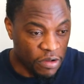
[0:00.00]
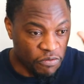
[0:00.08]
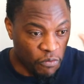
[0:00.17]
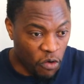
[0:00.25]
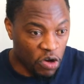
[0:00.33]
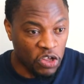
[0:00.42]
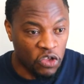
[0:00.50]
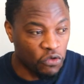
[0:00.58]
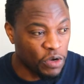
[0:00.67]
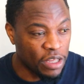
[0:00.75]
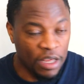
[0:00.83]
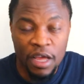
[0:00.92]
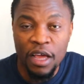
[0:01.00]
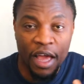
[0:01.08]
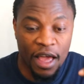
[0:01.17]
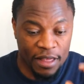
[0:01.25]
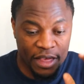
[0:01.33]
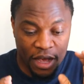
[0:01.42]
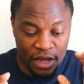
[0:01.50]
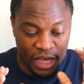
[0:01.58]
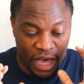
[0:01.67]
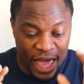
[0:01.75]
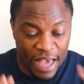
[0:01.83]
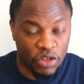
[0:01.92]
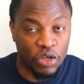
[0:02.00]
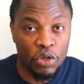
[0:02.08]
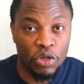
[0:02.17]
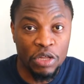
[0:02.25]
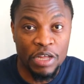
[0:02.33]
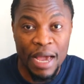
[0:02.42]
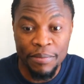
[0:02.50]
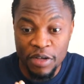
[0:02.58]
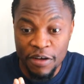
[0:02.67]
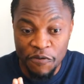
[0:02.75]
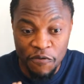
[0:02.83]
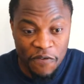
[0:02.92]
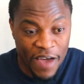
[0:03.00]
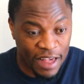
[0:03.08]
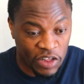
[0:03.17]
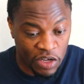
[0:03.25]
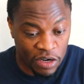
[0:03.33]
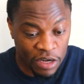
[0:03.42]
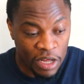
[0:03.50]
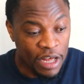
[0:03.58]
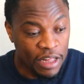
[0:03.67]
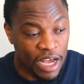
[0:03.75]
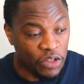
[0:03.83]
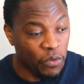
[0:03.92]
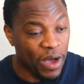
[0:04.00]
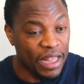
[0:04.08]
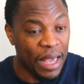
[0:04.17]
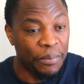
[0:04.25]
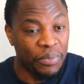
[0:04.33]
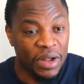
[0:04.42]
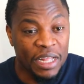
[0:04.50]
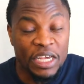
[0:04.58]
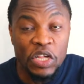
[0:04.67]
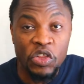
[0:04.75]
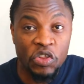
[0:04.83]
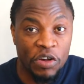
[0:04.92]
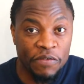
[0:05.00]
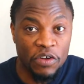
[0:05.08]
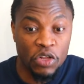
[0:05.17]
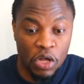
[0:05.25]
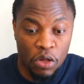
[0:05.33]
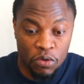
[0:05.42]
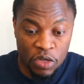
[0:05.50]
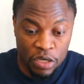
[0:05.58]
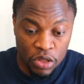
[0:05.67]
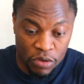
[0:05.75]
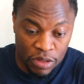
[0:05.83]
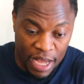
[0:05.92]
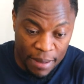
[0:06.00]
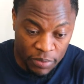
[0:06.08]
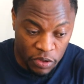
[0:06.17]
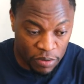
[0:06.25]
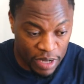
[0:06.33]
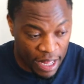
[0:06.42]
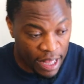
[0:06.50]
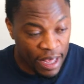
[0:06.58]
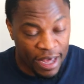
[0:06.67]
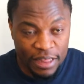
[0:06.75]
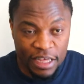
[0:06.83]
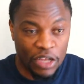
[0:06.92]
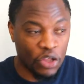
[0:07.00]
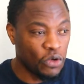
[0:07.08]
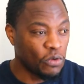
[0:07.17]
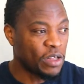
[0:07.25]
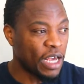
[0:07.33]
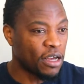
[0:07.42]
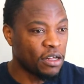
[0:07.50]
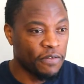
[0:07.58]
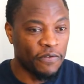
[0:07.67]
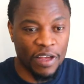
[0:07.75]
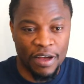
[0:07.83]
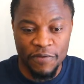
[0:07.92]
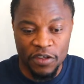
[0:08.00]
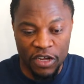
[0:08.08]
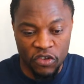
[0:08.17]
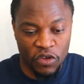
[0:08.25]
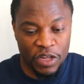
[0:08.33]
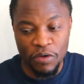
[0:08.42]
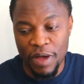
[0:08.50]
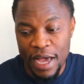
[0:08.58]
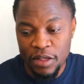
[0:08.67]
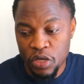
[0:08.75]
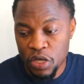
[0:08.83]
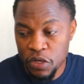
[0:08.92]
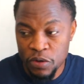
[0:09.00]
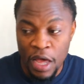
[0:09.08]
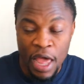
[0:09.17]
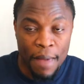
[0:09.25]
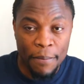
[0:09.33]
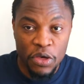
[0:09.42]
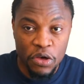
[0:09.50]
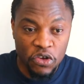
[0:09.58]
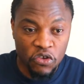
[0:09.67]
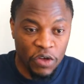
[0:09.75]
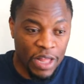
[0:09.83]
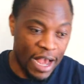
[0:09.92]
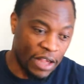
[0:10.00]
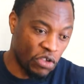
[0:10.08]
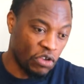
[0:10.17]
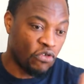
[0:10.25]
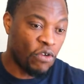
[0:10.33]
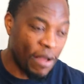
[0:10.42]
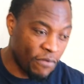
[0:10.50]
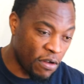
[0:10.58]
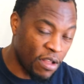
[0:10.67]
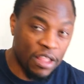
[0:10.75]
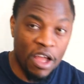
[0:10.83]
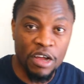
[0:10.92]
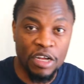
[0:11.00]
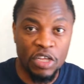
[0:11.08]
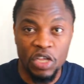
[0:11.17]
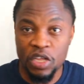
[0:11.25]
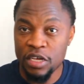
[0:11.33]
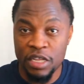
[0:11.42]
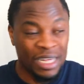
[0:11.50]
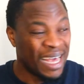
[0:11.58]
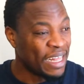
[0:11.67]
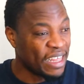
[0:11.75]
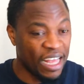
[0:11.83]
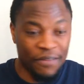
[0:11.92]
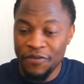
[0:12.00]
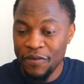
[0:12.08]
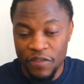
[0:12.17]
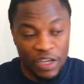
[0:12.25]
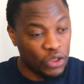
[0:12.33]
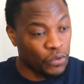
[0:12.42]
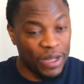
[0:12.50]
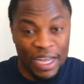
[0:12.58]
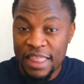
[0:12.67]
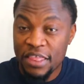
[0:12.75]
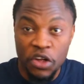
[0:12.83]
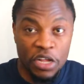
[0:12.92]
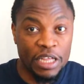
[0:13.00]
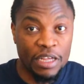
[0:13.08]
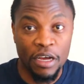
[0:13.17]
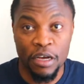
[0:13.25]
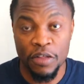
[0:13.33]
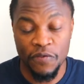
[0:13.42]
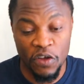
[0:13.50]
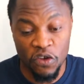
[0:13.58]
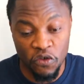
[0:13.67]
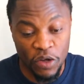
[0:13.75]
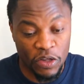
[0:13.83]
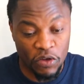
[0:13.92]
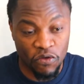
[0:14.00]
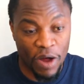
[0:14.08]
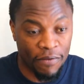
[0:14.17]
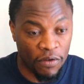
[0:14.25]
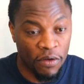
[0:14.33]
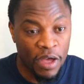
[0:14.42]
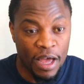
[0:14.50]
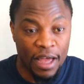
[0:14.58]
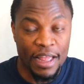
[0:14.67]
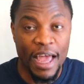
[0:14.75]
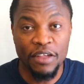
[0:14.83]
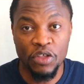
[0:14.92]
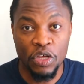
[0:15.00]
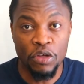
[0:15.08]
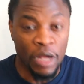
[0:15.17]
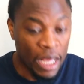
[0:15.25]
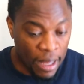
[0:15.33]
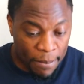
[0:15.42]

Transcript: Wall Street, their, their execution times are faster. That's why they bring the servers closer to them so that it takes two seconds for their, for their trades to execute, but your trade has to travel a longer distance 10, 15, 20, 30 seconds for your trade to travel and execute.